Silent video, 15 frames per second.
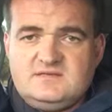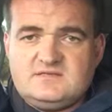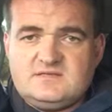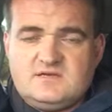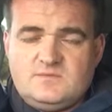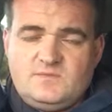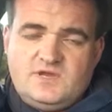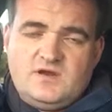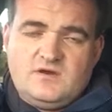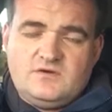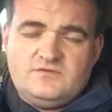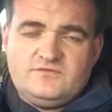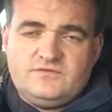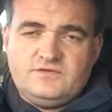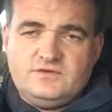because it can be
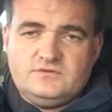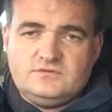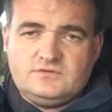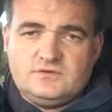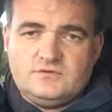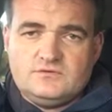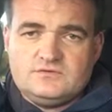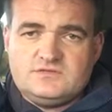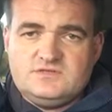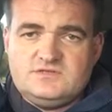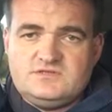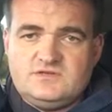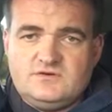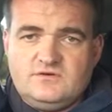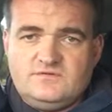hard for the older
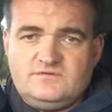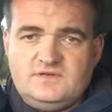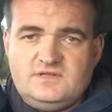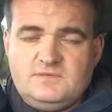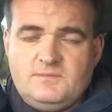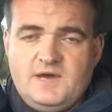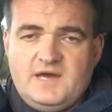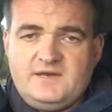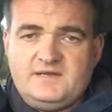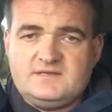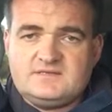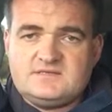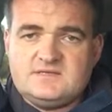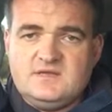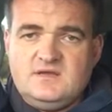horses. They're often in the
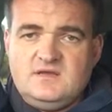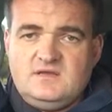paddocks.